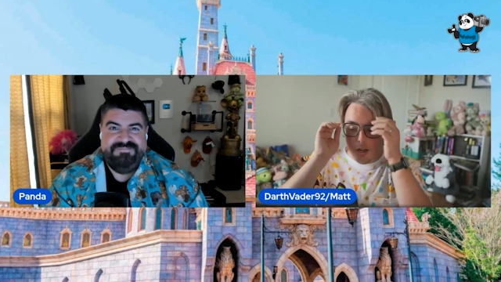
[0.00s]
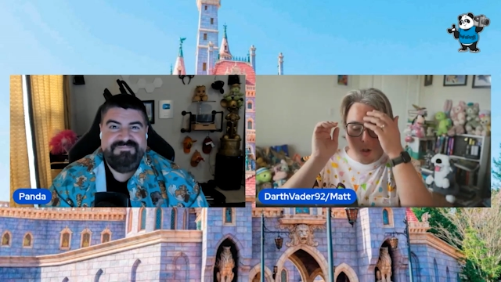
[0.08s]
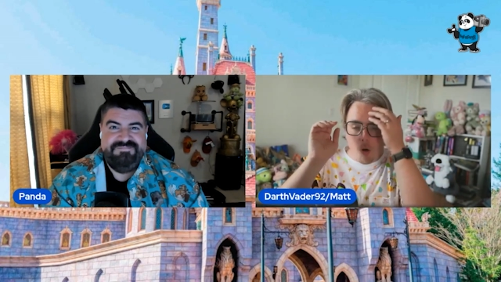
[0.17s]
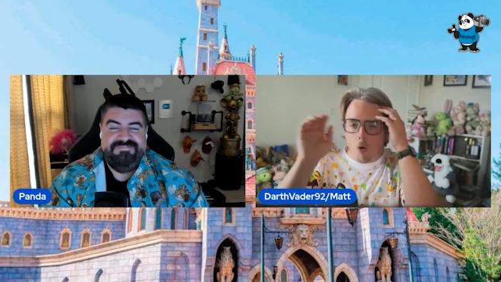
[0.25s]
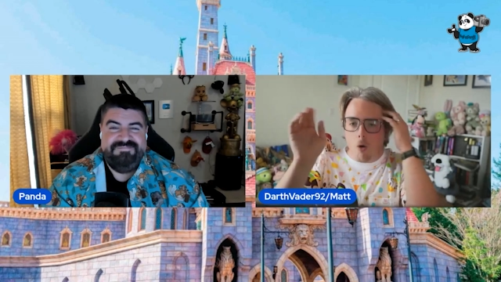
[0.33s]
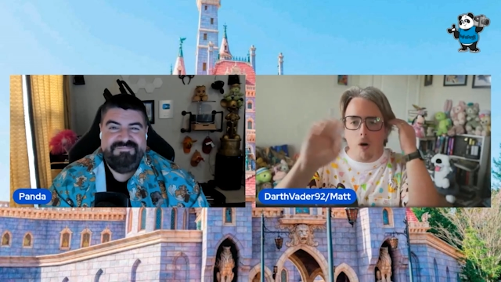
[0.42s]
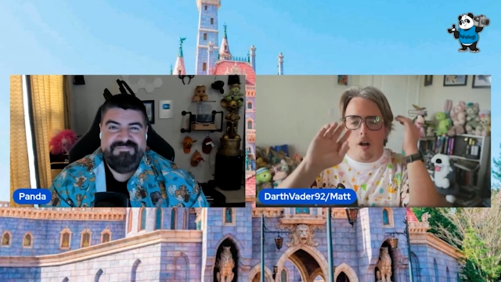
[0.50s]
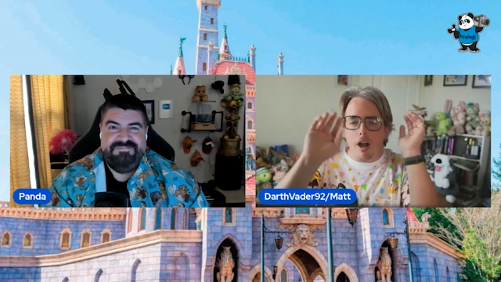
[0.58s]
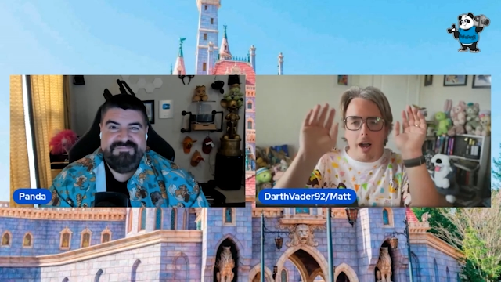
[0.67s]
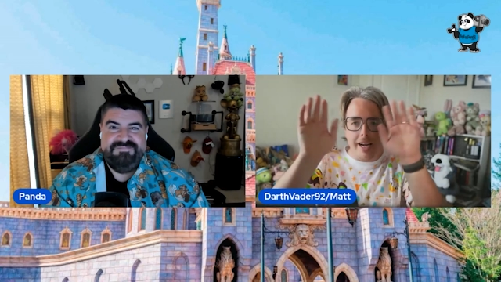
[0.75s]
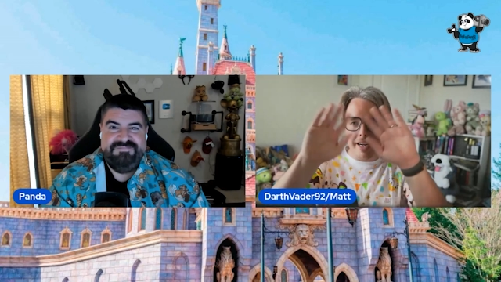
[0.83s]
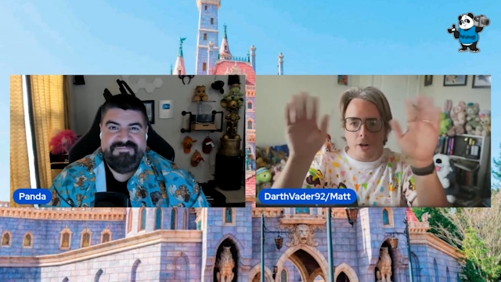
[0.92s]
Speaker 1: Oh,
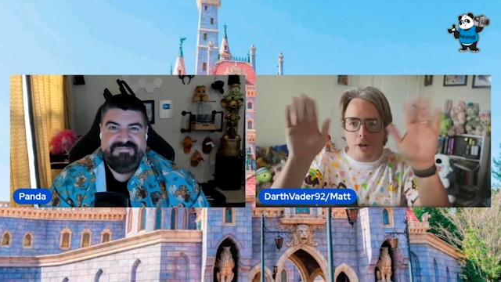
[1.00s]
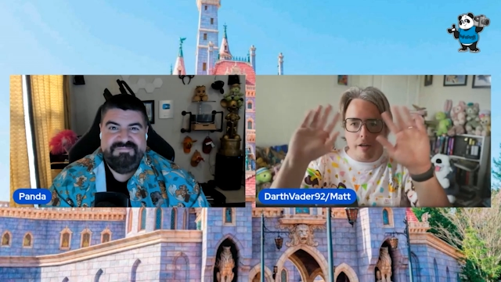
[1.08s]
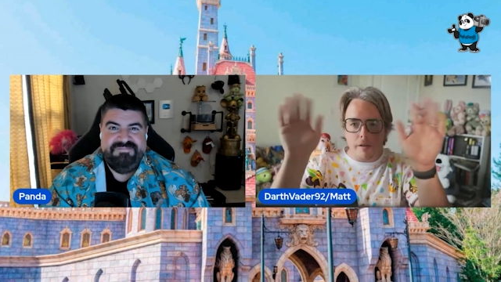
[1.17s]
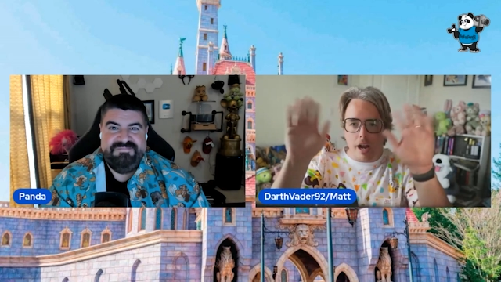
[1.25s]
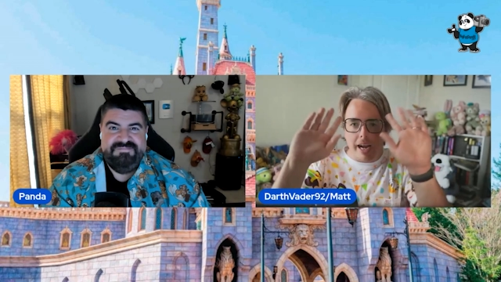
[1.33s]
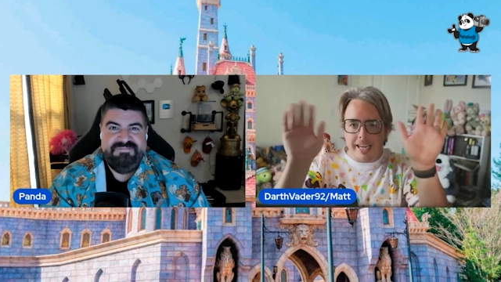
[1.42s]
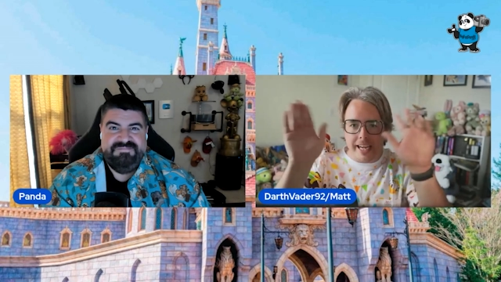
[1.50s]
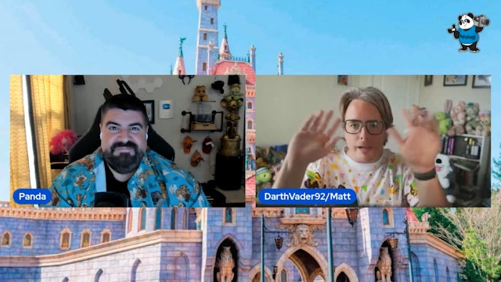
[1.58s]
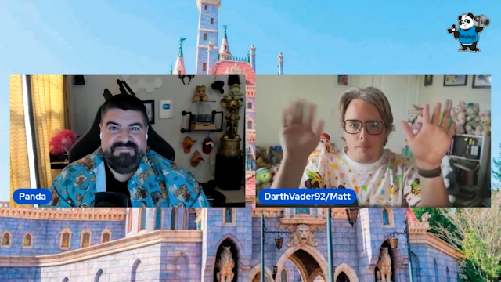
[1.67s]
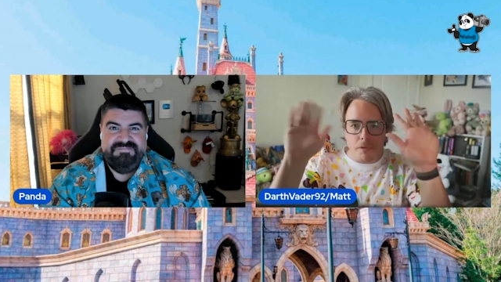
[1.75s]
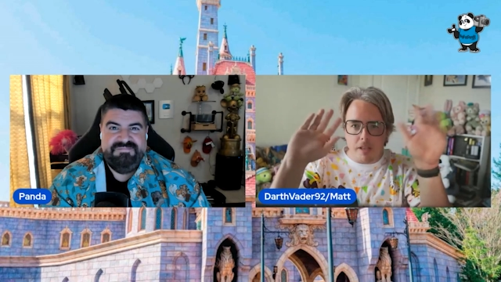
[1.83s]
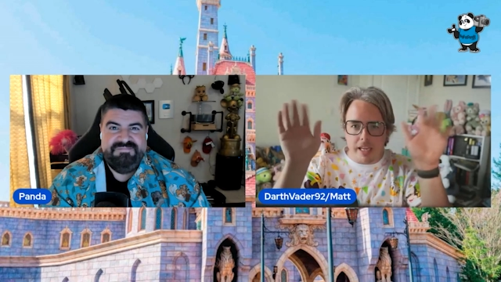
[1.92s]
I can't
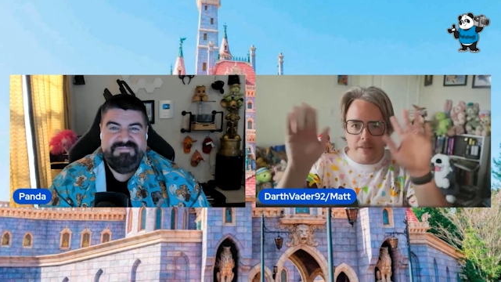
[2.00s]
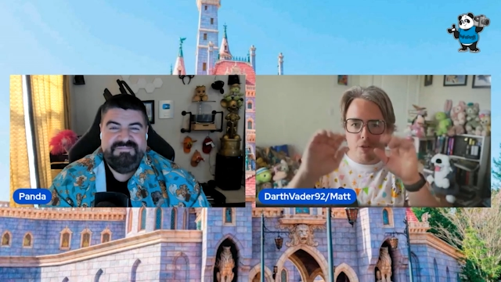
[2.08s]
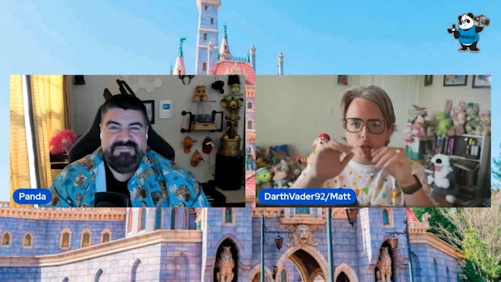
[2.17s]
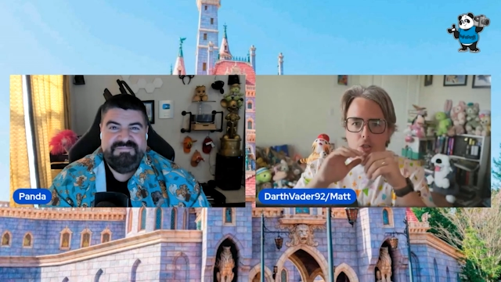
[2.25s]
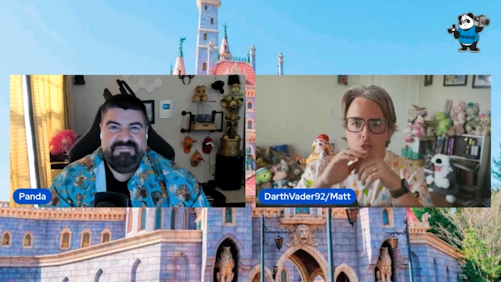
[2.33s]
believe just